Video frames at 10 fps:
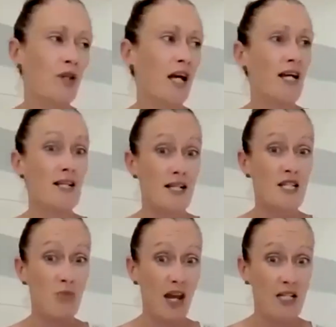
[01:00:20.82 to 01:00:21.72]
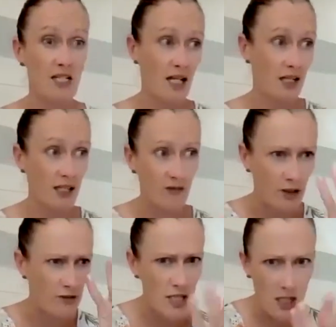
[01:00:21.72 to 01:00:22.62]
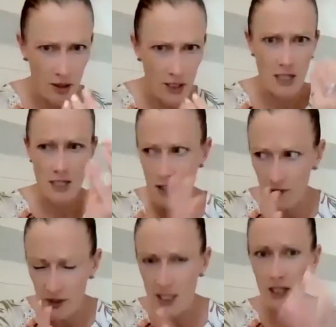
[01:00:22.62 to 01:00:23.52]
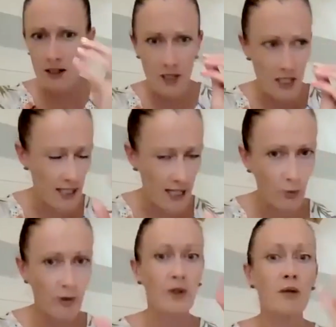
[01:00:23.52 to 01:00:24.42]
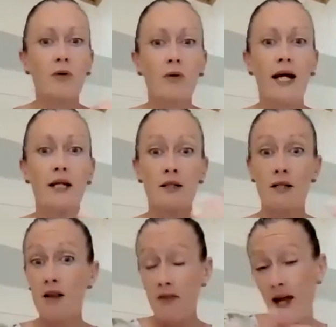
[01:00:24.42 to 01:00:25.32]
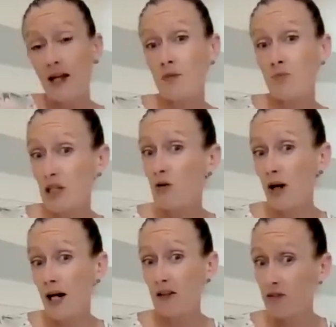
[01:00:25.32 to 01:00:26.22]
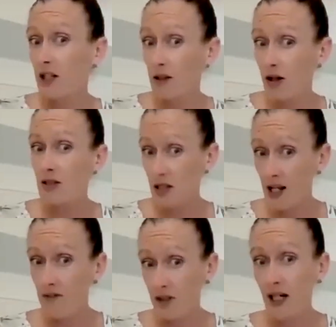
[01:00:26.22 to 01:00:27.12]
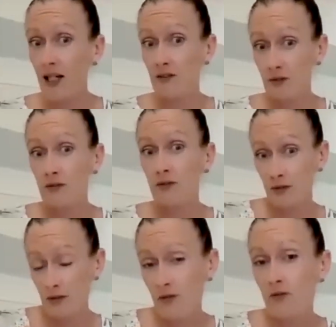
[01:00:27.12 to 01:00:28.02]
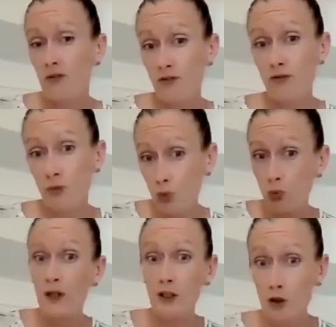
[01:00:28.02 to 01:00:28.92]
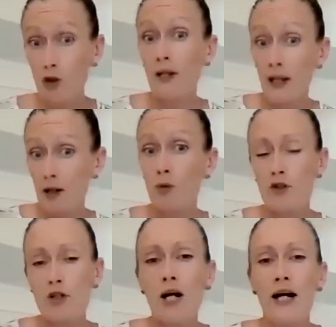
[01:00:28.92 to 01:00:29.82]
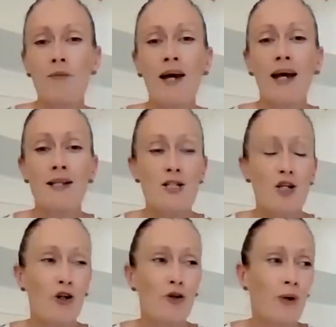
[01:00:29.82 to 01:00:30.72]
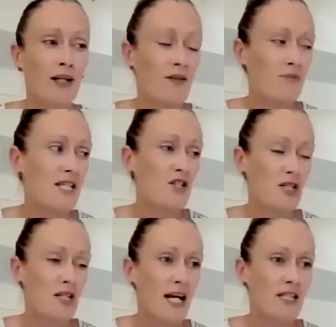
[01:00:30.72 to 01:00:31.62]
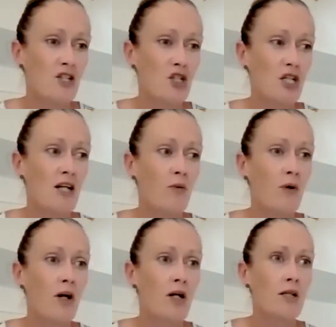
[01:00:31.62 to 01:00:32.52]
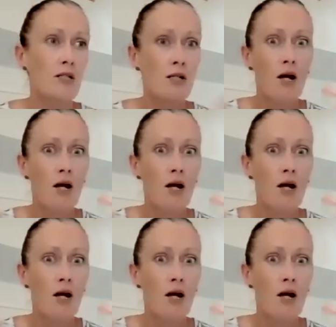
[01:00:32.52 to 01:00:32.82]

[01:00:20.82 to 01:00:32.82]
that has expanded that level of seriousness and investigativeness and helping people. And that can be quite heavy a lot to navigate when you're doing that all the time. And so, one of the messages last year was